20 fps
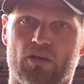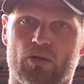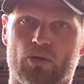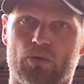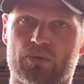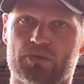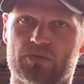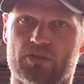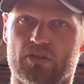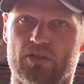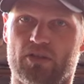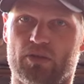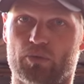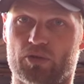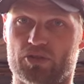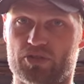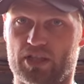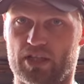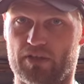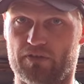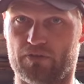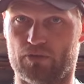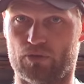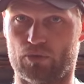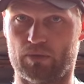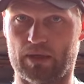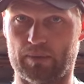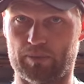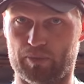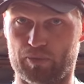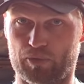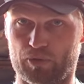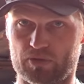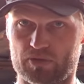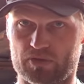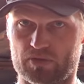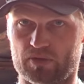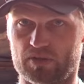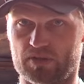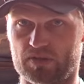Also, watch out for rubber
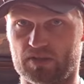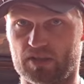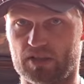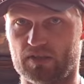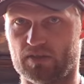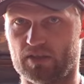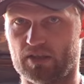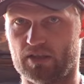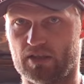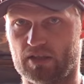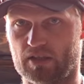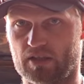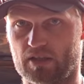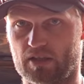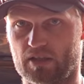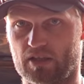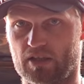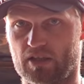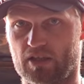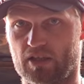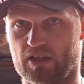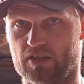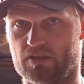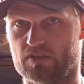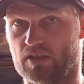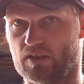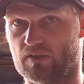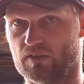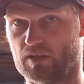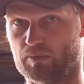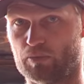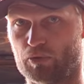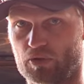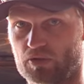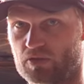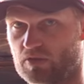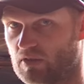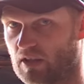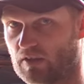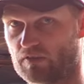boots on your CV
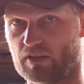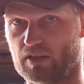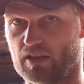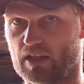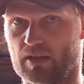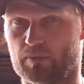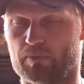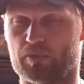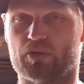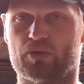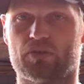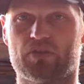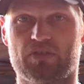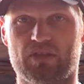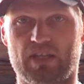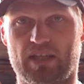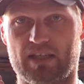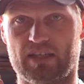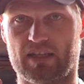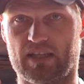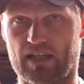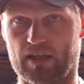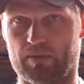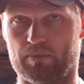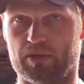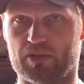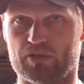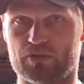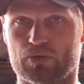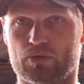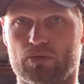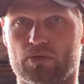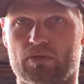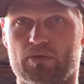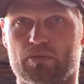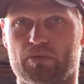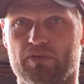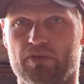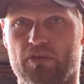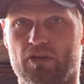boots, stuff like that, because they can be
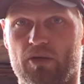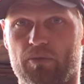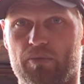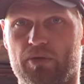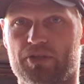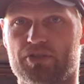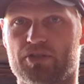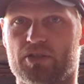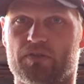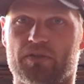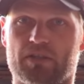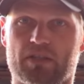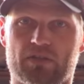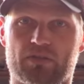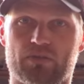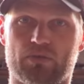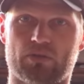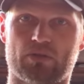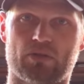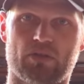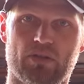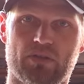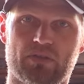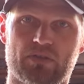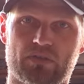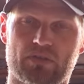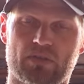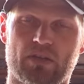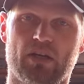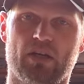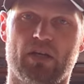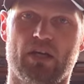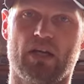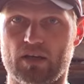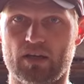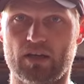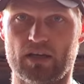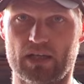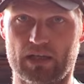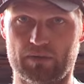torn with high pressure if you get too close.
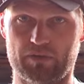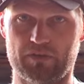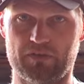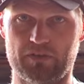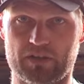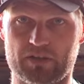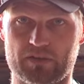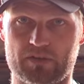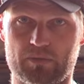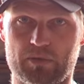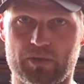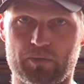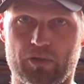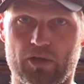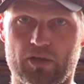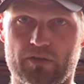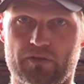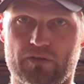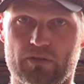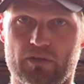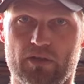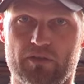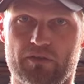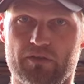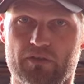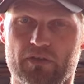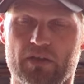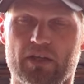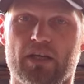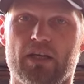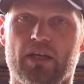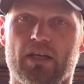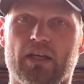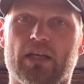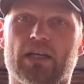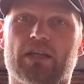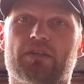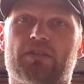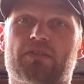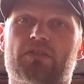Another thing to be mindful of
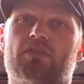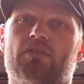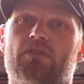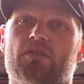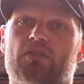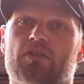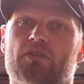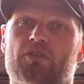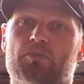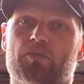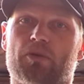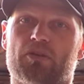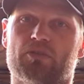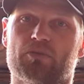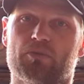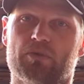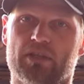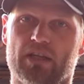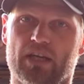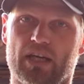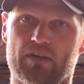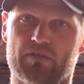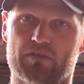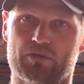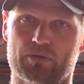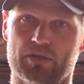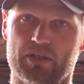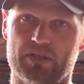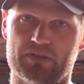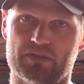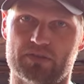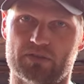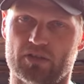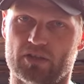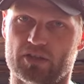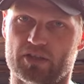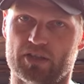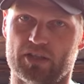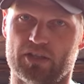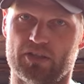is the spots where you have grease,
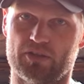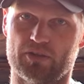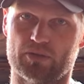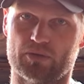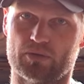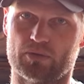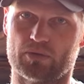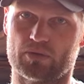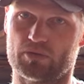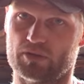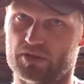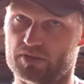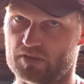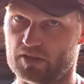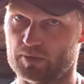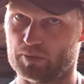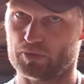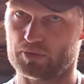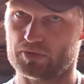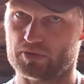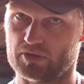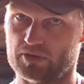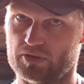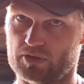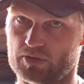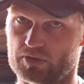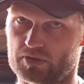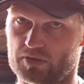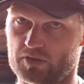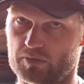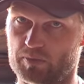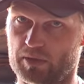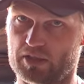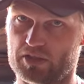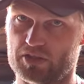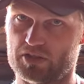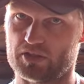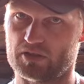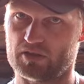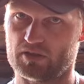like in your grease nipples on your
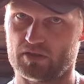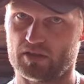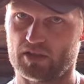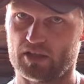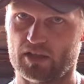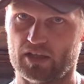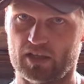suspension,